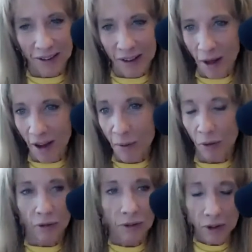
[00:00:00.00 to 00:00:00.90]
have
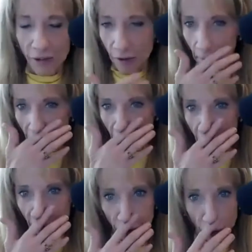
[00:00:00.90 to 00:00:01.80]
people literally come in and
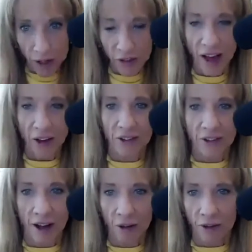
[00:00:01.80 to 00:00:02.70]
spend
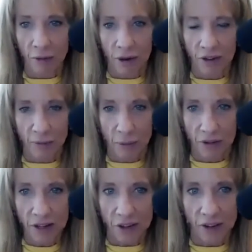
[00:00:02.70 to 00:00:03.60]
$30,000 on regenerative
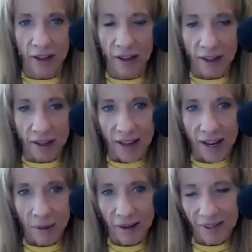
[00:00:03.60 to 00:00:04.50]
procedures.
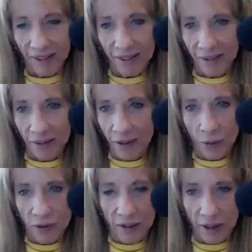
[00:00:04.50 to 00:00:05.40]
And I'm like, this
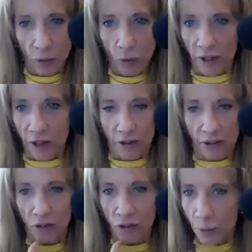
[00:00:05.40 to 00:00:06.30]
was never going to work. You're in
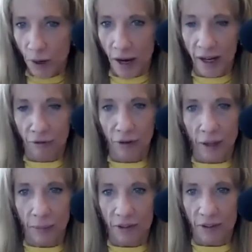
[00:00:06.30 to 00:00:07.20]
this super high
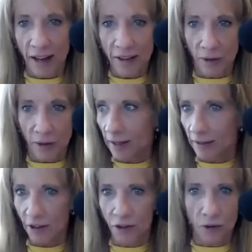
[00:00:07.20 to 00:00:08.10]
inflamed state. So any
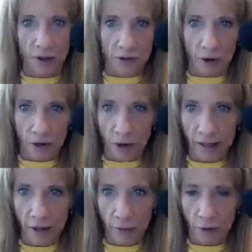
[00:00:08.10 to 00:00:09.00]
tissue that
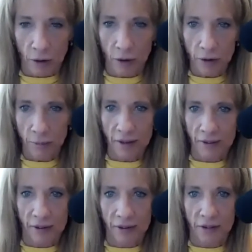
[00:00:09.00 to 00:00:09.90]
tried to regrow, you
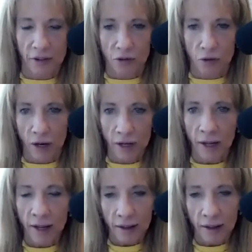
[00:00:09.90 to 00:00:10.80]
basically just destroyed.
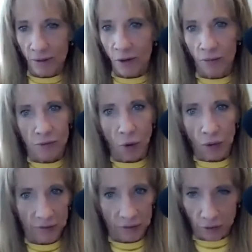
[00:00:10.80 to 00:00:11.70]
You don't
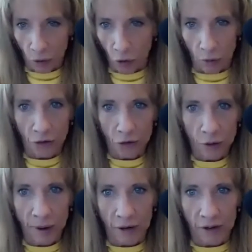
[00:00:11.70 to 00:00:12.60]
have the hormones to
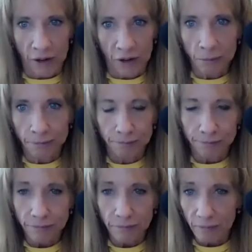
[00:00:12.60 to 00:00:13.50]
repair tissue,
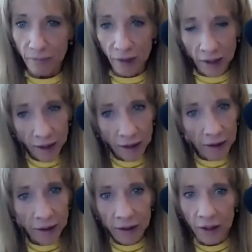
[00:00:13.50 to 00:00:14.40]

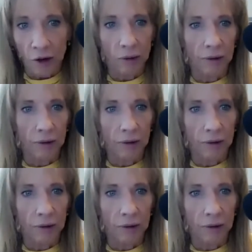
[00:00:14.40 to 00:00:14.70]
and